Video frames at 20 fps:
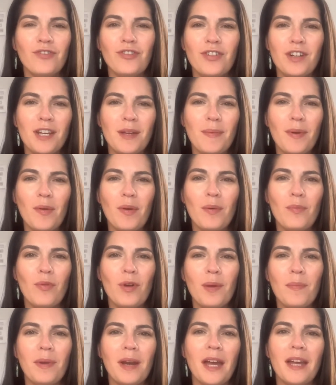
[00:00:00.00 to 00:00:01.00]
cream at one
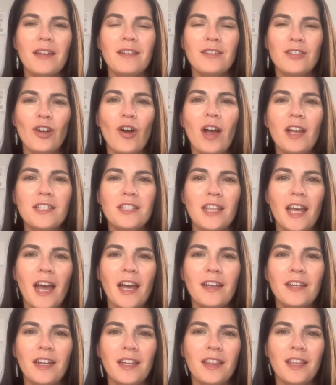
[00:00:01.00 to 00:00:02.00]
point, but I tossed
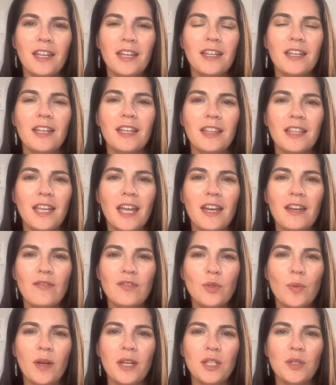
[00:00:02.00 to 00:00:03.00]
that, I think, at the end of
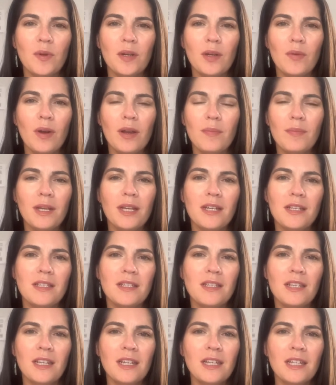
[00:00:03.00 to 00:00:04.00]
2021 because
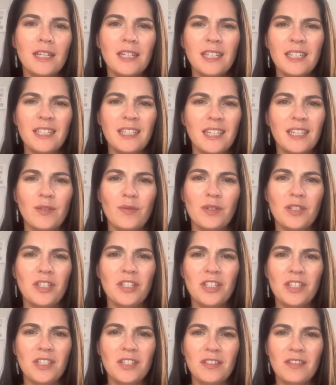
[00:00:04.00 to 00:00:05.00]
it was
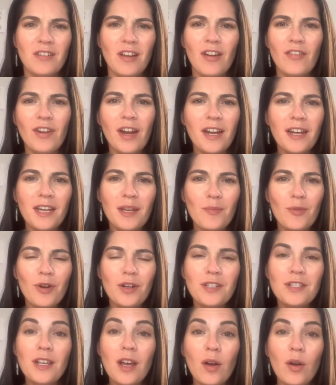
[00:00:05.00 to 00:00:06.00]
just not right anymore.
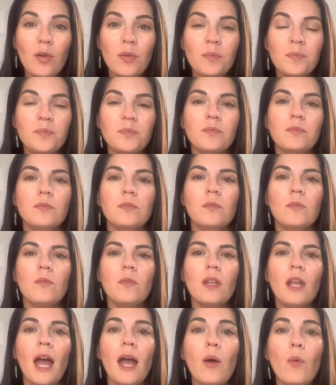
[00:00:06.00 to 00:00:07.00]
So
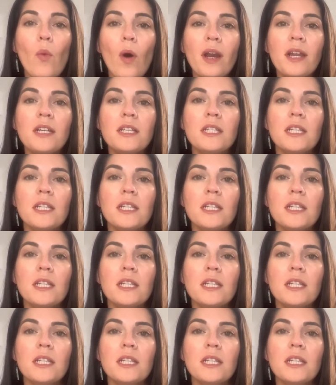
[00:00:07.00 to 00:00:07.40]
I wanted